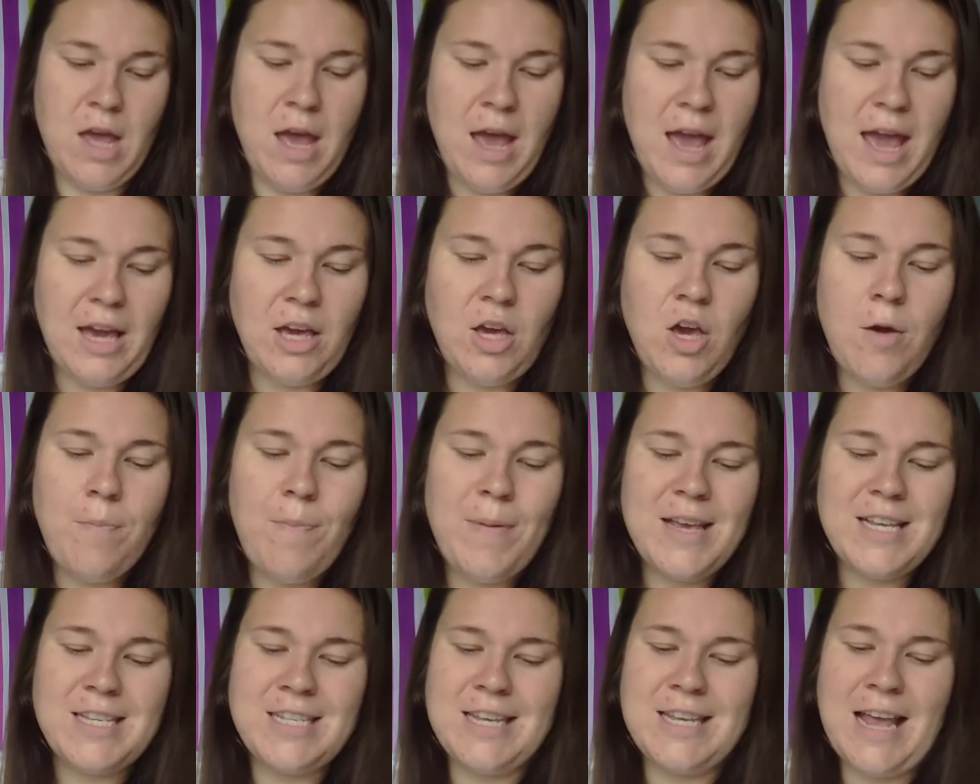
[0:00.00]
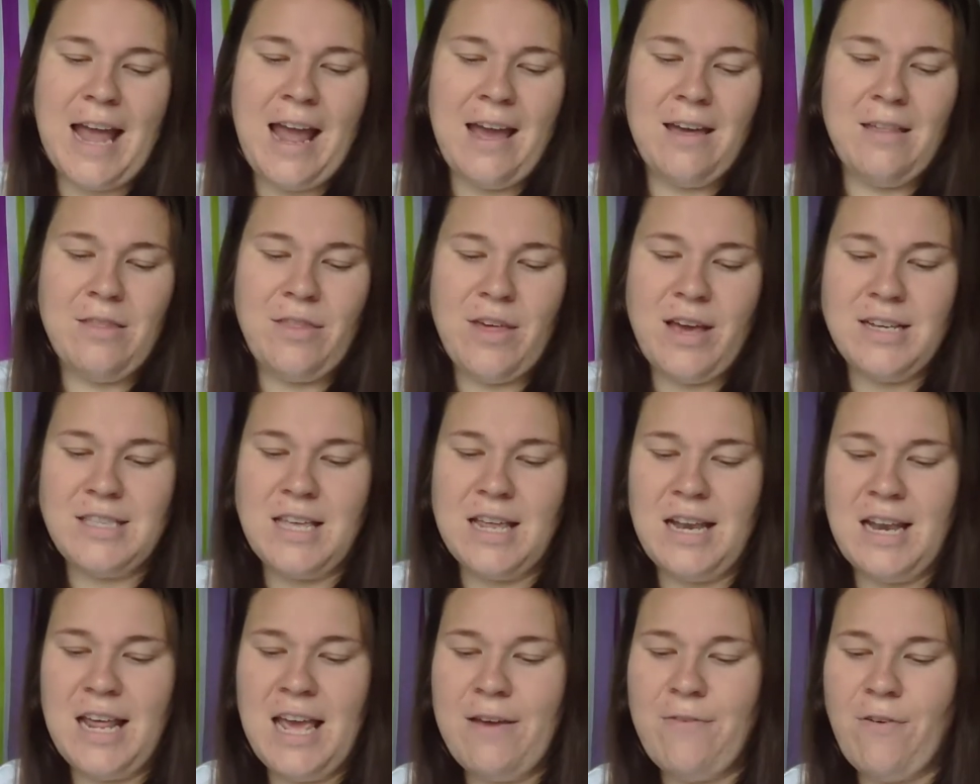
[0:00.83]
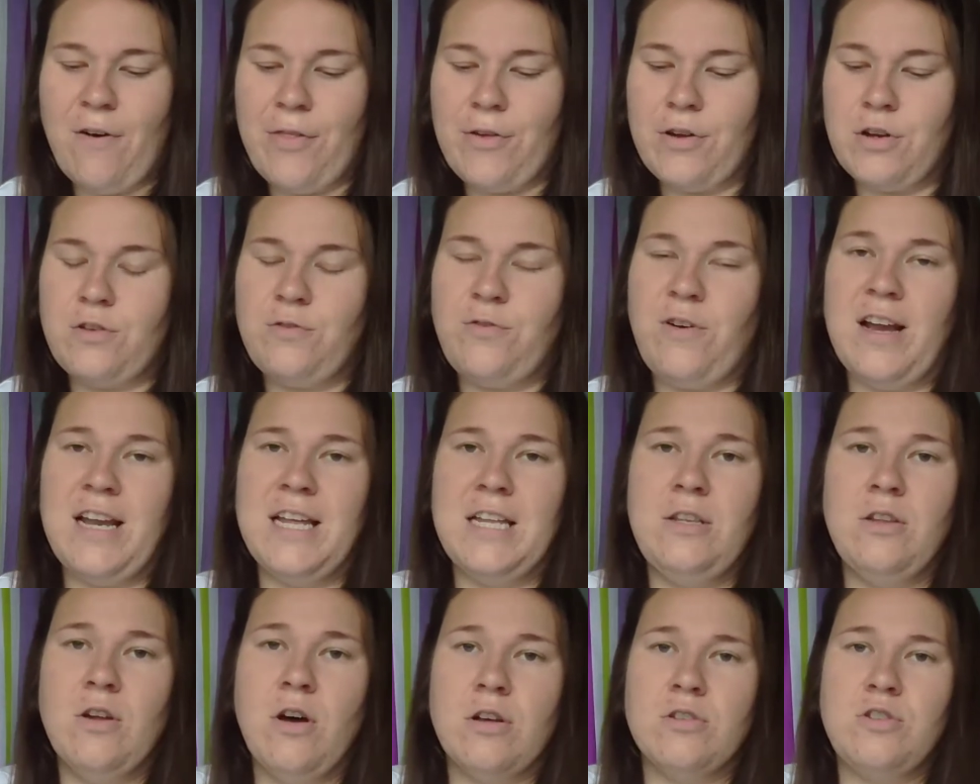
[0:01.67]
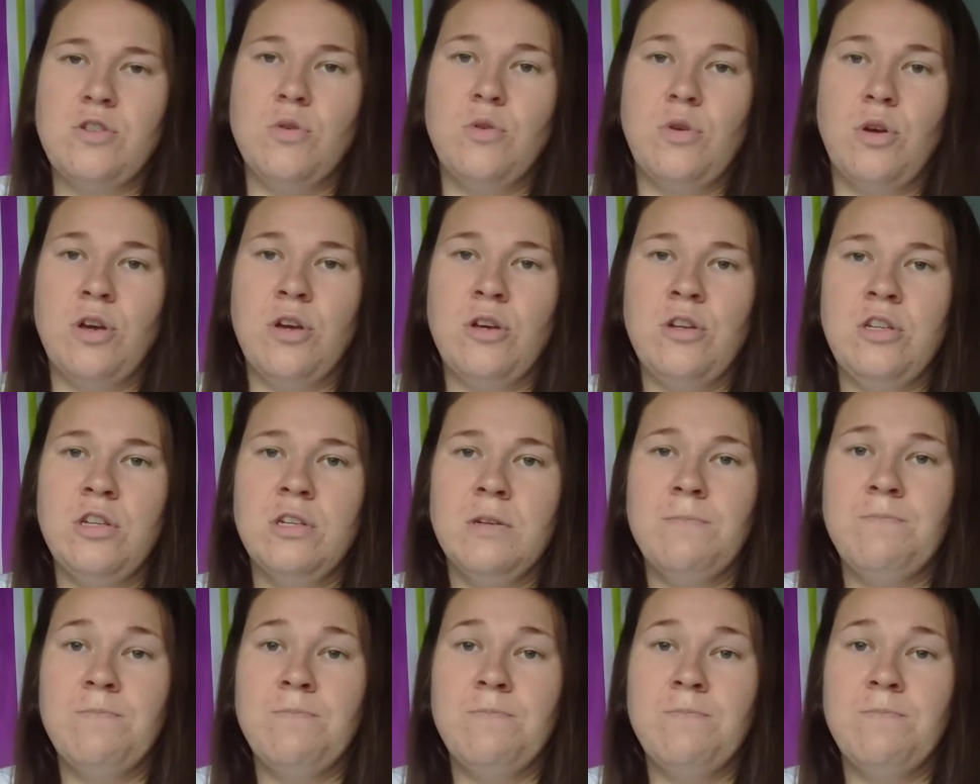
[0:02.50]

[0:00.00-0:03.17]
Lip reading: It could be saying things that leave others feeling not so good.